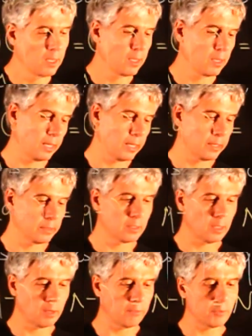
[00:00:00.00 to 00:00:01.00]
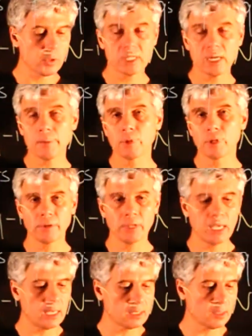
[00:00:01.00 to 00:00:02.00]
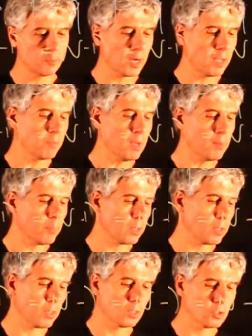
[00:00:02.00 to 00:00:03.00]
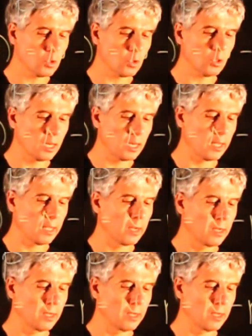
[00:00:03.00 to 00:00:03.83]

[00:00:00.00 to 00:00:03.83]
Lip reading: And for example, if k is a prime number, then certainly